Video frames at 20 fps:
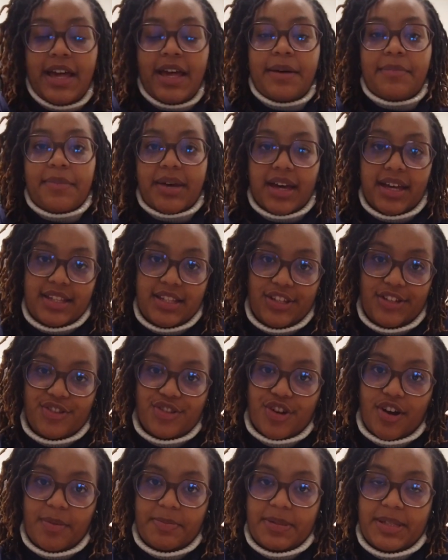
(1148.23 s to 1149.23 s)
my Etsy
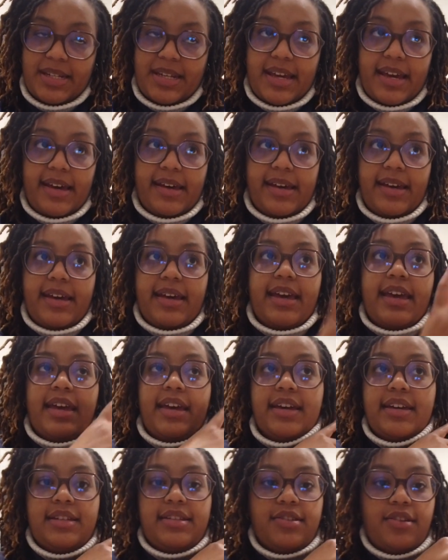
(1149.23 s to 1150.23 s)
shop today
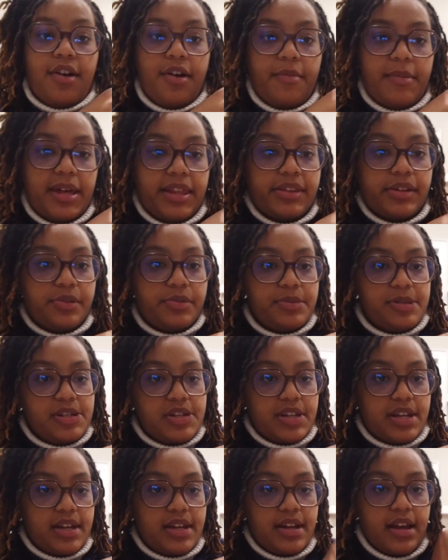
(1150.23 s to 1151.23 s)
and on my little machine.